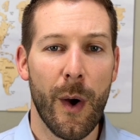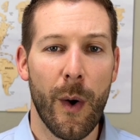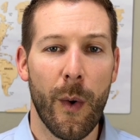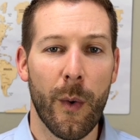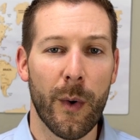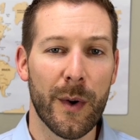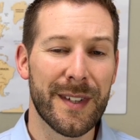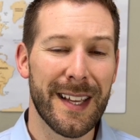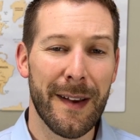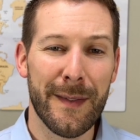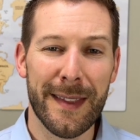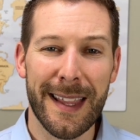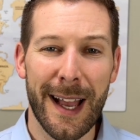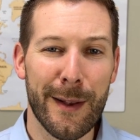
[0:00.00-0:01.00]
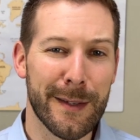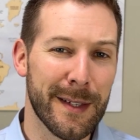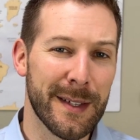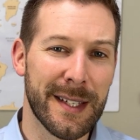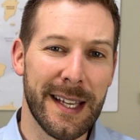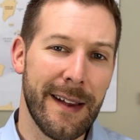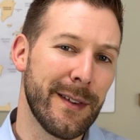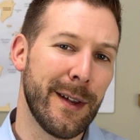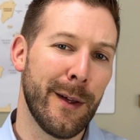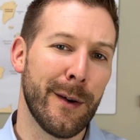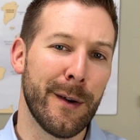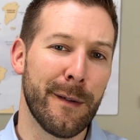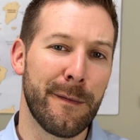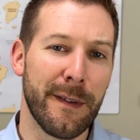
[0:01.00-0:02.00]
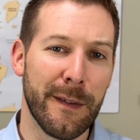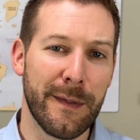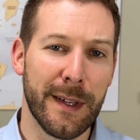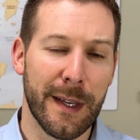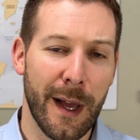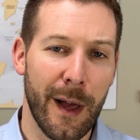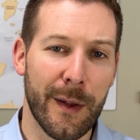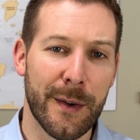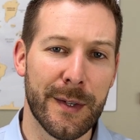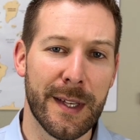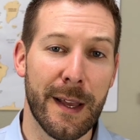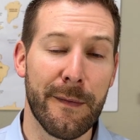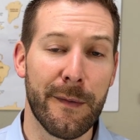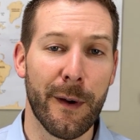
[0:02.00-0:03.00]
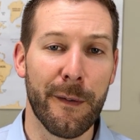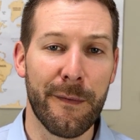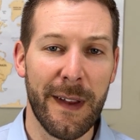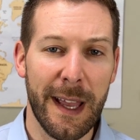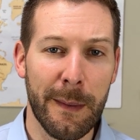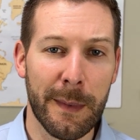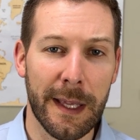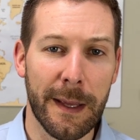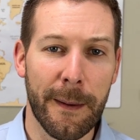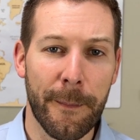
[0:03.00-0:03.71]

or $7,750 if you're a family.